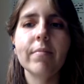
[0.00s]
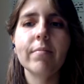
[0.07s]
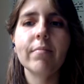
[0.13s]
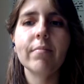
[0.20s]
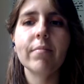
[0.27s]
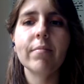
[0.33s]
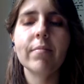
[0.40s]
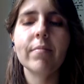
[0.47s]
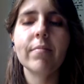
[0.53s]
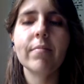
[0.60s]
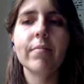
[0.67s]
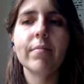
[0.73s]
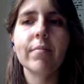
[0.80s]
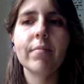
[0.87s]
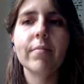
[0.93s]

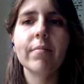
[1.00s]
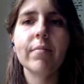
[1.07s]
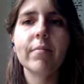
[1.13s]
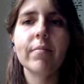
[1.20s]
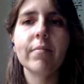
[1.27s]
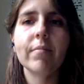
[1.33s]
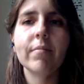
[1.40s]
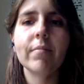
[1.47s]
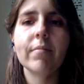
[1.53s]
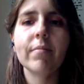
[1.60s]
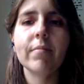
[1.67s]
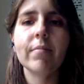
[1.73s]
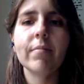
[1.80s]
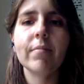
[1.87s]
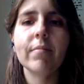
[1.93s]

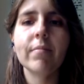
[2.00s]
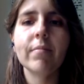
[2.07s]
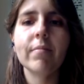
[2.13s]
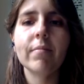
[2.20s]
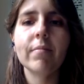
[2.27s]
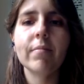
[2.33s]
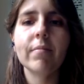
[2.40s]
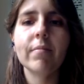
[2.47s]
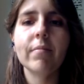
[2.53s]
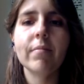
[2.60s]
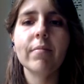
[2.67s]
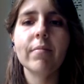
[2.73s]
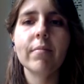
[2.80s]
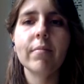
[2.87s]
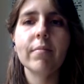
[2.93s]

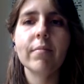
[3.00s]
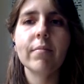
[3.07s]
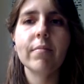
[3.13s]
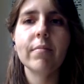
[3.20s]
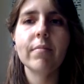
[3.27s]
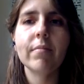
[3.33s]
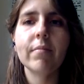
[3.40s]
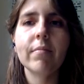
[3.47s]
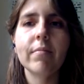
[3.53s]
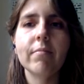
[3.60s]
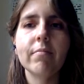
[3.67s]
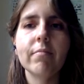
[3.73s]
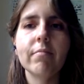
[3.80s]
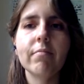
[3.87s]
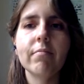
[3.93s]

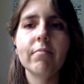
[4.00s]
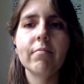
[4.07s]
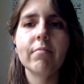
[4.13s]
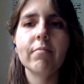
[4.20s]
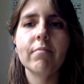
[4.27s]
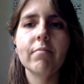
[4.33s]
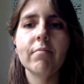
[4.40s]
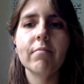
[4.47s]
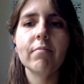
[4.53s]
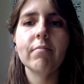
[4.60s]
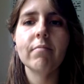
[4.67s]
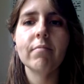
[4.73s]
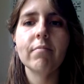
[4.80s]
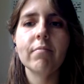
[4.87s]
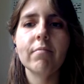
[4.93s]

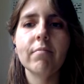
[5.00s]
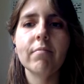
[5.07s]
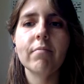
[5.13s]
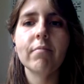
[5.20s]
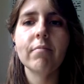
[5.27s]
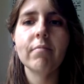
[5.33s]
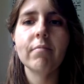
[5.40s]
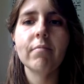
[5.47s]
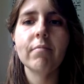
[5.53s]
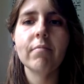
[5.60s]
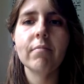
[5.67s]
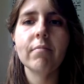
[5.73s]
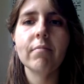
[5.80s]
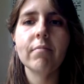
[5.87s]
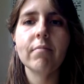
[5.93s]

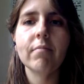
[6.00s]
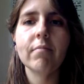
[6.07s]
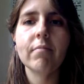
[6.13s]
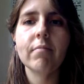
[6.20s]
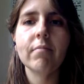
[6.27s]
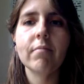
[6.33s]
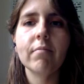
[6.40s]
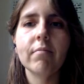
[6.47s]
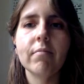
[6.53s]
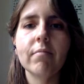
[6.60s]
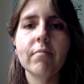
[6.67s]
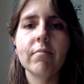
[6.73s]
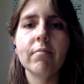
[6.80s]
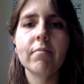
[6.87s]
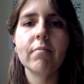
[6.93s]

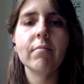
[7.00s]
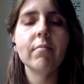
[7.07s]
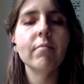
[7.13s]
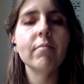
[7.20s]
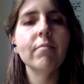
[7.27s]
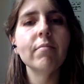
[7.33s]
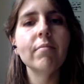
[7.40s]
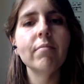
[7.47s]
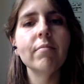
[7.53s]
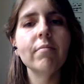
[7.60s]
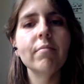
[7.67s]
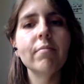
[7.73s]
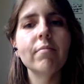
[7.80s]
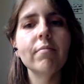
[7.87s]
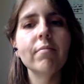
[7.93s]

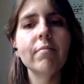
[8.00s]
(silent)